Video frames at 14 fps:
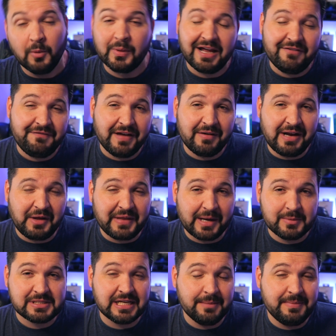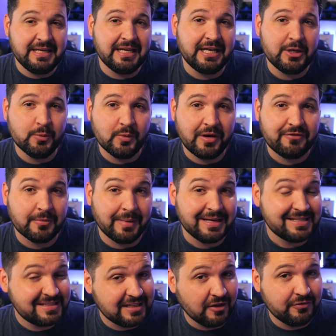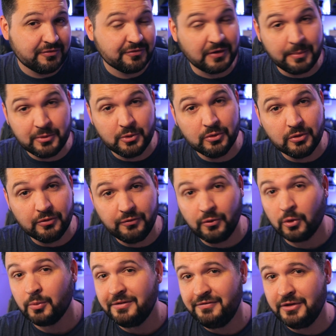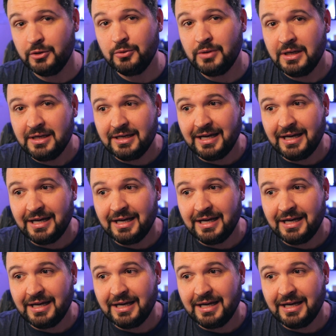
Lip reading: But when I found out that I was going to be getting one for myself from Google for review,